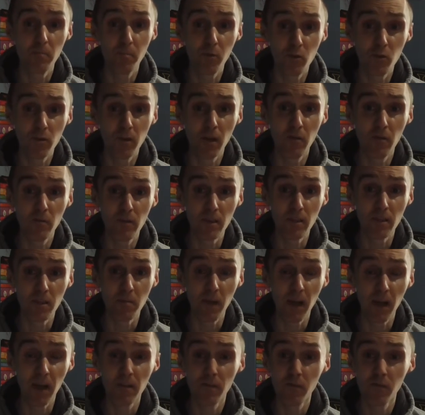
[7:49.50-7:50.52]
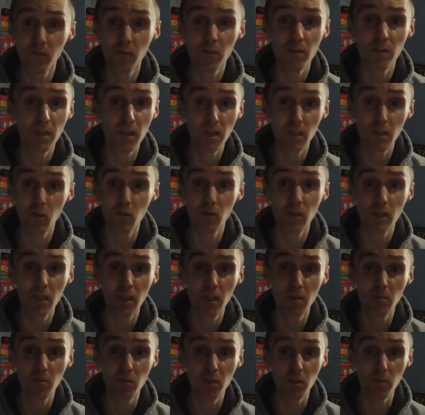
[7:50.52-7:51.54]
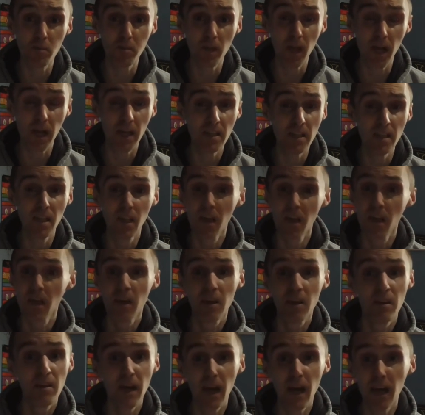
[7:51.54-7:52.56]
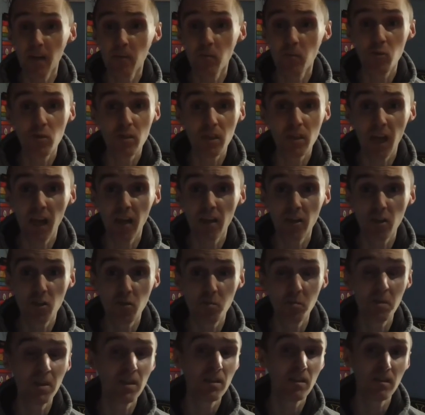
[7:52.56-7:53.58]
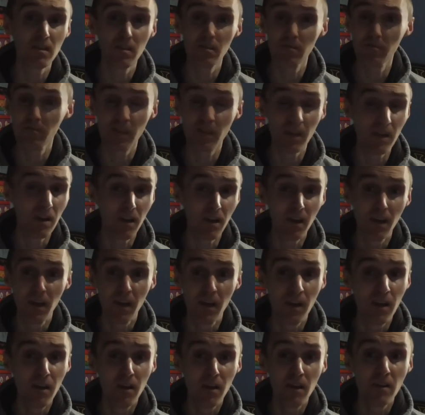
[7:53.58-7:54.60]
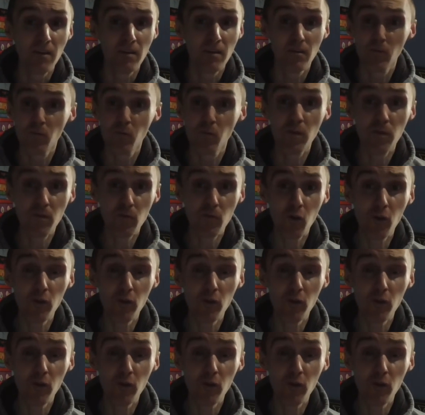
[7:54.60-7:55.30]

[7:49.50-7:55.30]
putting out the demand for it, they're going to keep supplying. The animals can't speak. We've